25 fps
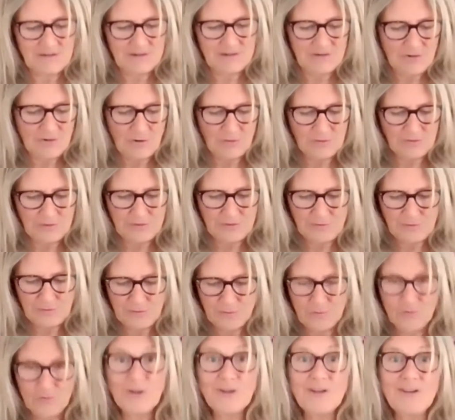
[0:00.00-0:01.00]
not
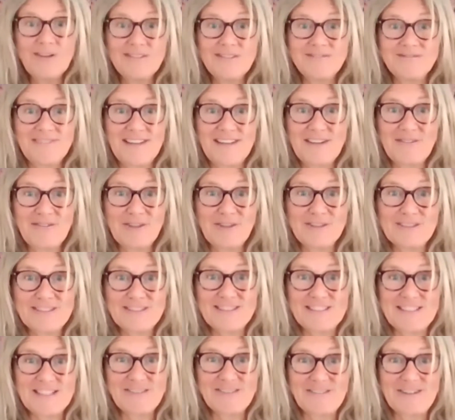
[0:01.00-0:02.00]
through, they wanted
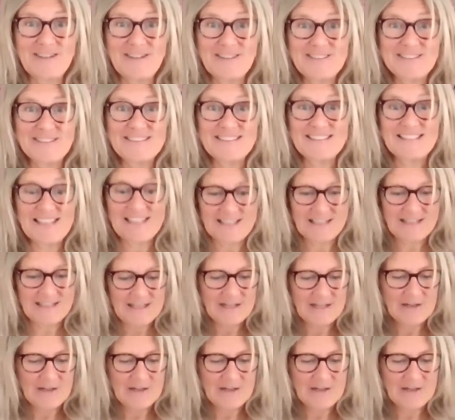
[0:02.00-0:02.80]
to come out, didn't they?